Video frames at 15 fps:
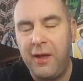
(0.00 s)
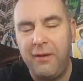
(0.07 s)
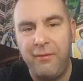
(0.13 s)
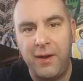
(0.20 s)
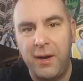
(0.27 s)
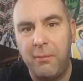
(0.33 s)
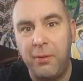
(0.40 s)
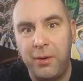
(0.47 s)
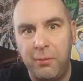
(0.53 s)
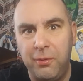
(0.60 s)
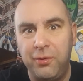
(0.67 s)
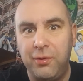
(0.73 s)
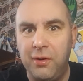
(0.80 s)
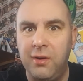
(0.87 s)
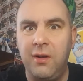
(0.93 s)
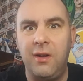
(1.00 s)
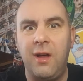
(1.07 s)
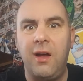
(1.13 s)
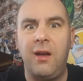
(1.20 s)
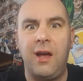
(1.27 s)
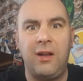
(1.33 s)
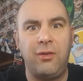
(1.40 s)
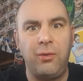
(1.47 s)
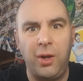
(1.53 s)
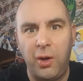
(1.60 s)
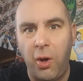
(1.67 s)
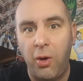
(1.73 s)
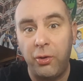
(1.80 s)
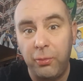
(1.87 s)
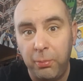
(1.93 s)
if anybody was going to actually
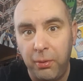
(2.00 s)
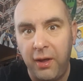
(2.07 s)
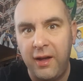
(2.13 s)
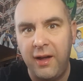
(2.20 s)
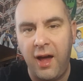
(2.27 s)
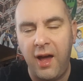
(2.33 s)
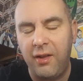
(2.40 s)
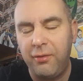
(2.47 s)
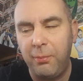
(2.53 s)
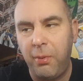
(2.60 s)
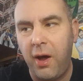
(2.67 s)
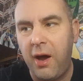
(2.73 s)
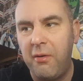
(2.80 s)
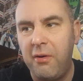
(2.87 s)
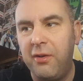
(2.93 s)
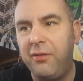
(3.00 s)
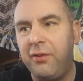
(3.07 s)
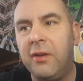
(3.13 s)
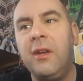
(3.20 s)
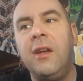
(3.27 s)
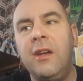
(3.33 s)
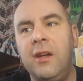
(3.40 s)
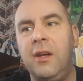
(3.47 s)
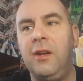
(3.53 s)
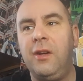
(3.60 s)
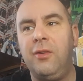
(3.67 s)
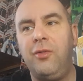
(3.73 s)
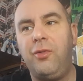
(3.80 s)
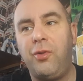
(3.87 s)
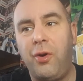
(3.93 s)
cosplay as pirates
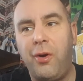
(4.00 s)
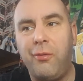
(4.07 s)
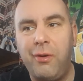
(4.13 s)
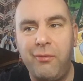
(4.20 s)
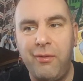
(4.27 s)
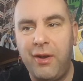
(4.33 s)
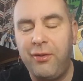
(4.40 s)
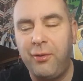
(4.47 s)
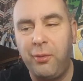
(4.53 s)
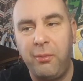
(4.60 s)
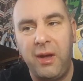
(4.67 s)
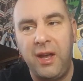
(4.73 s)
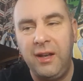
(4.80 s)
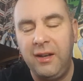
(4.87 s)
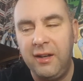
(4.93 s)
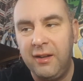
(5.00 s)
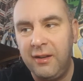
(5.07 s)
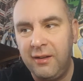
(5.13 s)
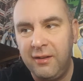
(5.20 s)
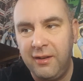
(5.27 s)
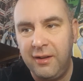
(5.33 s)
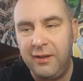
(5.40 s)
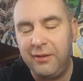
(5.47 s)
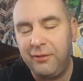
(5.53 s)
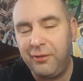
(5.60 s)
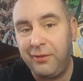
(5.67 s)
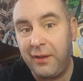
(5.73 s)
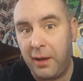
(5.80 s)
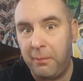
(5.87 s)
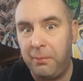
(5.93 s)
during WrestleMania. It
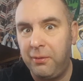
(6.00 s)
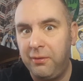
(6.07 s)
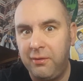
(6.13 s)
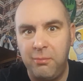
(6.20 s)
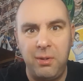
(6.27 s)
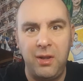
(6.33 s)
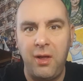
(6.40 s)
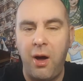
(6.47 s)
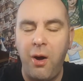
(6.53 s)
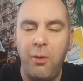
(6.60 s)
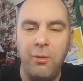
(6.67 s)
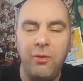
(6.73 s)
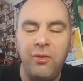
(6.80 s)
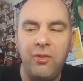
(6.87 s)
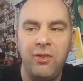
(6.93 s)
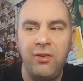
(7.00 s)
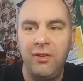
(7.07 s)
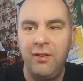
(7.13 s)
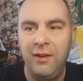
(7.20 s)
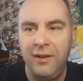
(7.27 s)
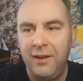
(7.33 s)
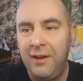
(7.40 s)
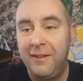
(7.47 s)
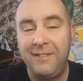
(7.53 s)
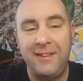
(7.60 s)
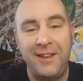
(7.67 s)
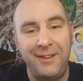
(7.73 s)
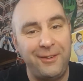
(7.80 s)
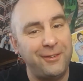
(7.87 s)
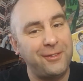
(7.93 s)
just happened to be the hosts.
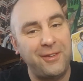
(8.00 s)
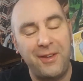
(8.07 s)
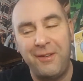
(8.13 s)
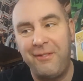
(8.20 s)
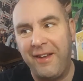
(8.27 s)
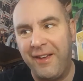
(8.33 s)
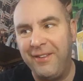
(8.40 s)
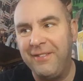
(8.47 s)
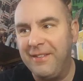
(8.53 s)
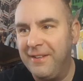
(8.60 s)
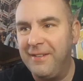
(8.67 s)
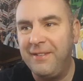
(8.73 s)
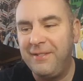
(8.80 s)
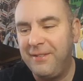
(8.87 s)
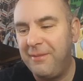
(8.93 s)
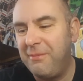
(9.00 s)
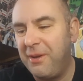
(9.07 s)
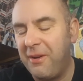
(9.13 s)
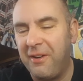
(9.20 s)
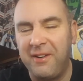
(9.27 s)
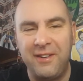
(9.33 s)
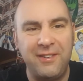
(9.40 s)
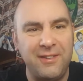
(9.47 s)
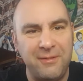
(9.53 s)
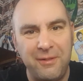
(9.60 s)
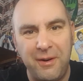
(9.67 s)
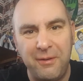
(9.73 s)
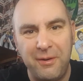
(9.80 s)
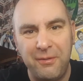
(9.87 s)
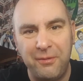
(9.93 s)
They looked amazing, to be honest.
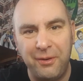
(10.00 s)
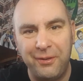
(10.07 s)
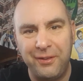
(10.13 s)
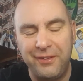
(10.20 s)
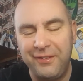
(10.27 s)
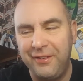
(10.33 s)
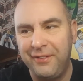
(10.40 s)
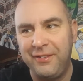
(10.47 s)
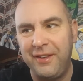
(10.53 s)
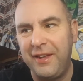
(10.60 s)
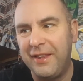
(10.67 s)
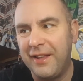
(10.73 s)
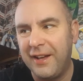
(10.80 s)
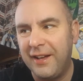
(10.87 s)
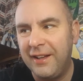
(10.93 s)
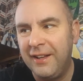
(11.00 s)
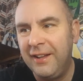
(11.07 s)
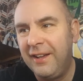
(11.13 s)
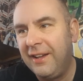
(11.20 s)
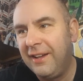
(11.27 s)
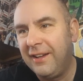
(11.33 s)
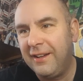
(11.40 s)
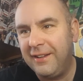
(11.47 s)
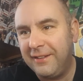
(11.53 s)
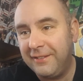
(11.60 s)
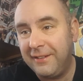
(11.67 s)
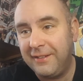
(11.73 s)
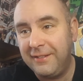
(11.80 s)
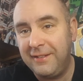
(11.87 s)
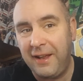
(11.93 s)
Very fun to see that,
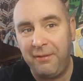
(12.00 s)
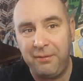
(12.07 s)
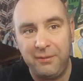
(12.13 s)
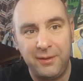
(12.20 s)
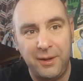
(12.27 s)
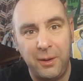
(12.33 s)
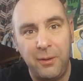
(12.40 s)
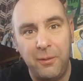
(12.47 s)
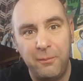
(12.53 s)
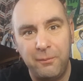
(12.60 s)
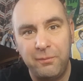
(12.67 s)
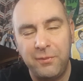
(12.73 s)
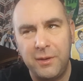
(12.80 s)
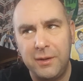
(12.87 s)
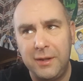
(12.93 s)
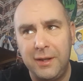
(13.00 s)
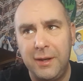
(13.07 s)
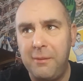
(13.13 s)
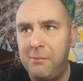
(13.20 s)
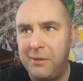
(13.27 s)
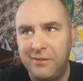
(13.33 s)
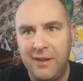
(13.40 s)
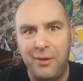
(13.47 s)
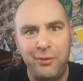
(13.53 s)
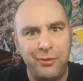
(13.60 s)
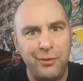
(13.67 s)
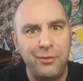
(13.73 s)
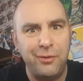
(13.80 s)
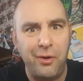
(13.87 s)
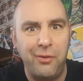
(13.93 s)
and definitely Mattel
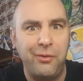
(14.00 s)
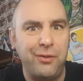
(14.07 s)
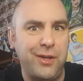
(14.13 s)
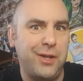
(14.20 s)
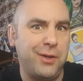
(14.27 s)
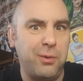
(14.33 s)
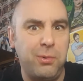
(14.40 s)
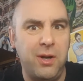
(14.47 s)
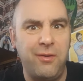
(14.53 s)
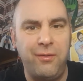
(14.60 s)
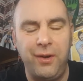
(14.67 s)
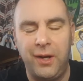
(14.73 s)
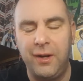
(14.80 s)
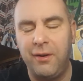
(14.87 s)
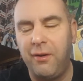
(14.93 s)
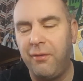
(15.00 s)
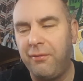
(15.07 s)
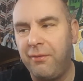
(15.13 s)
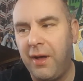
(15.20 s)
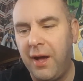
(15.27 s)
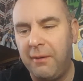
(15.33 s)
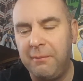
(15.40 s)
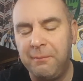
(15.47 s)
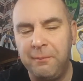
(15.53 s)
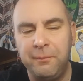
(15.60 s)
should consider doing a figure of that.